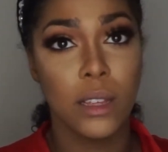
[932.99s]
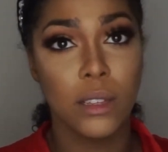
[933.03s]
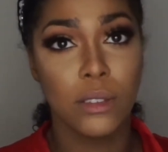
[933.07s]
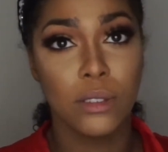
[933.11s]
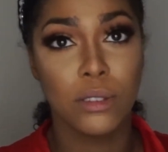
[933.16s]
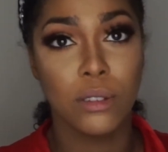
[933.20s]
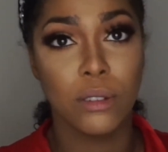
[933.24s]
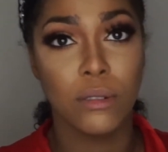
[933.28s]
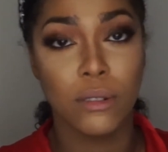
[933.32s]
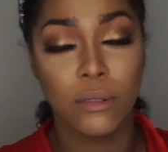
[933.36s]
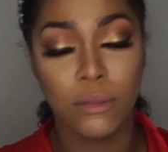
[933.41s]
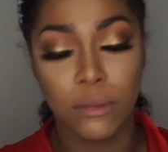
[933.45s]

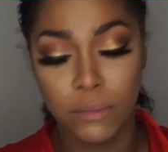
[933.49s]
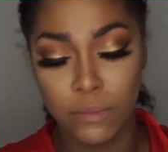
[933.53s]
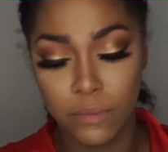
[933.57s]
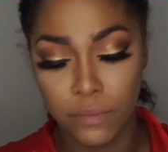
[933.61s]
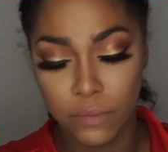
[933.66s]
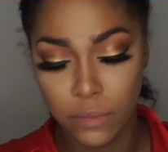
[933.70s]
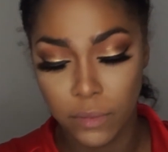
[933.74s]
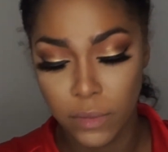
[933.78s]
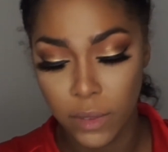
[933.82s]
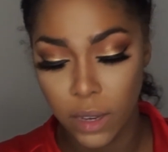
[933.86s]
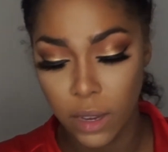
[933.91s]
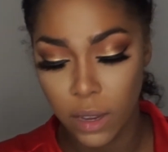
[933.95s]
so
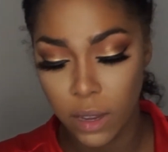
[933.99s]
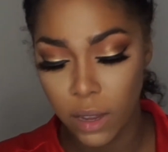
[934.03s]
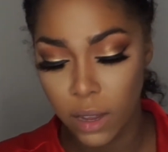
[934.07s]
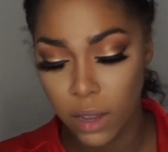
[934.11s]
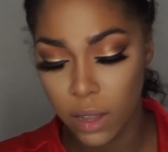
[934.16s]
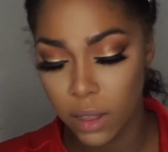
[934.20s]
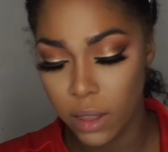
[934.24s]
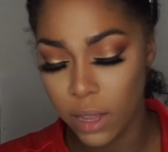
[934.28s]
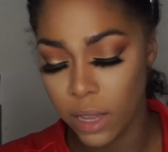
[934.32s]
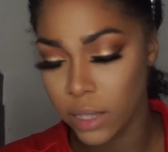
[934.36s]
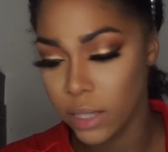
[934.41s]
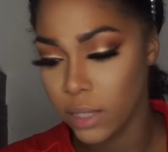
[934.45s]

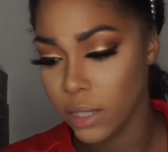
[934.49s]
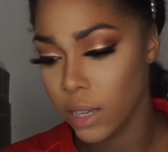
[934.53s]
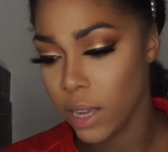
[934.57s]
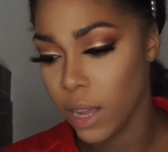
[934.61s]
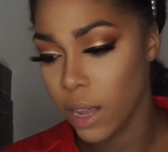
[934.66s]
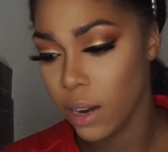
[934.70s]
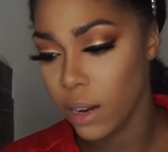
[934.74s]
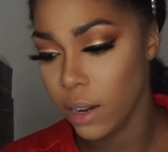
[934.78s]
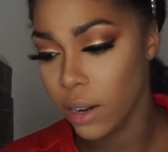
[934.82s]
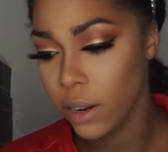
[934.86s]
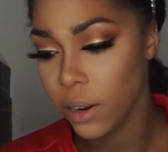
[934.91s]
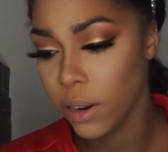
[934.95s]
that's the
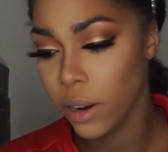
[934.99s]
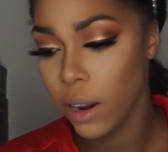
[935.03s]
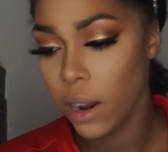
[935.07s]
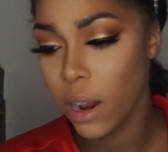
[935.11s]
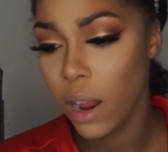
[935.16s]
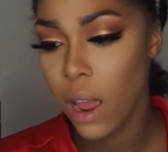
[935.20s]
color.